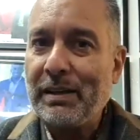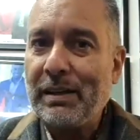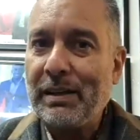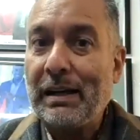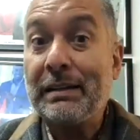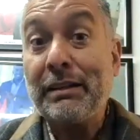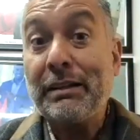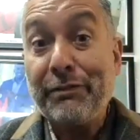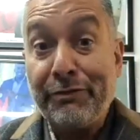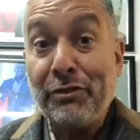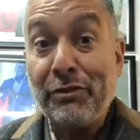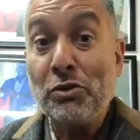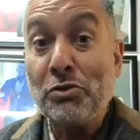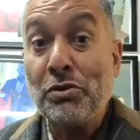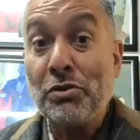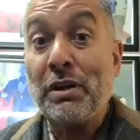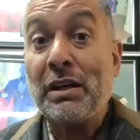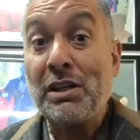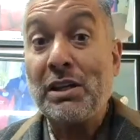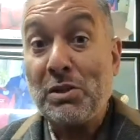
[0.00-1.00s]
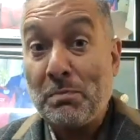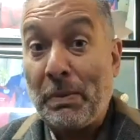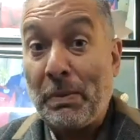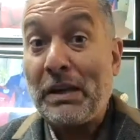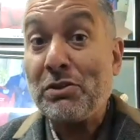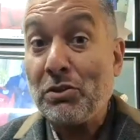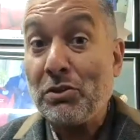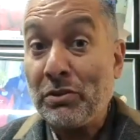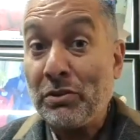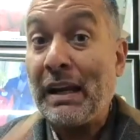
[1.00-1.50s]
and the future is
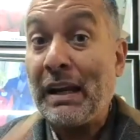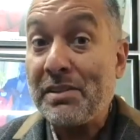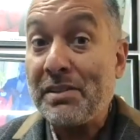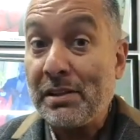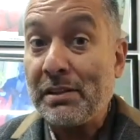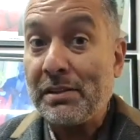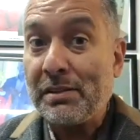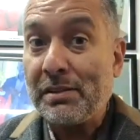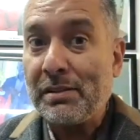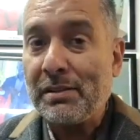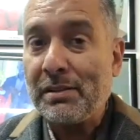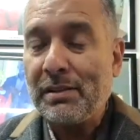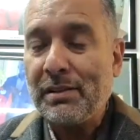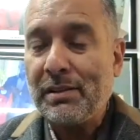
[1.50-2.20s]
based on that essence,